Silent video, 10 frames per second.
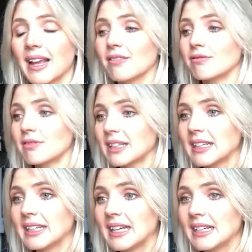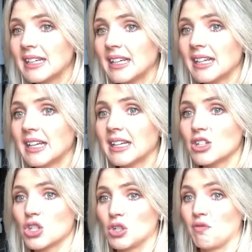they really need
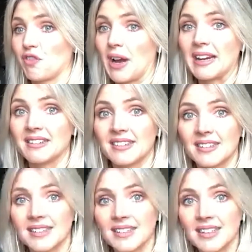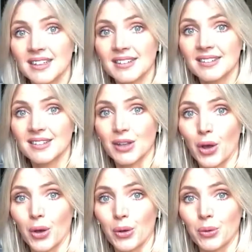friends.
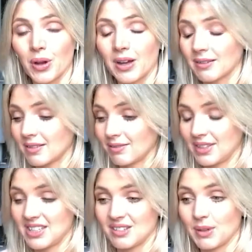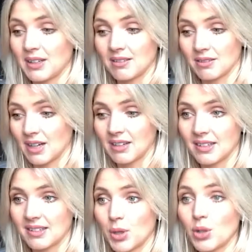So we just went, all right,
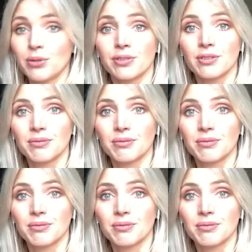let's move.